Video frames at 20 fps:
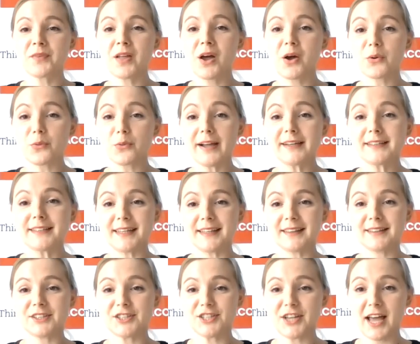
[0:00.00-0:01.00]
write in
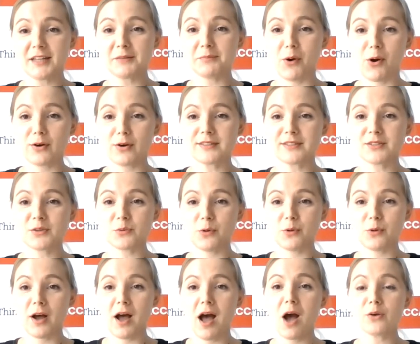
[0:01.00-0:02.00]
the chat box,
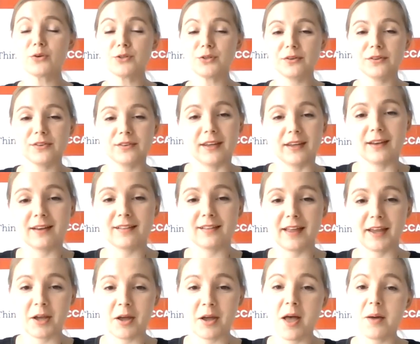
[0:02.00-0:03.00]
how do you think?
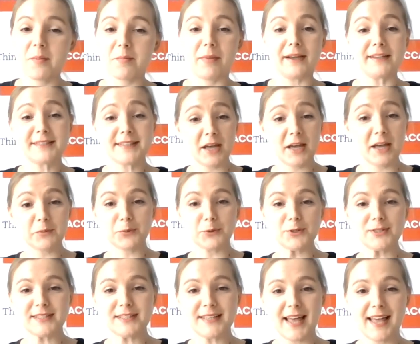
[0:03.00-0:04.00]
Like by
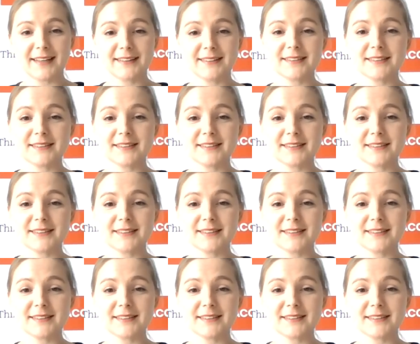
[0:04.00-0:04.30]
10%,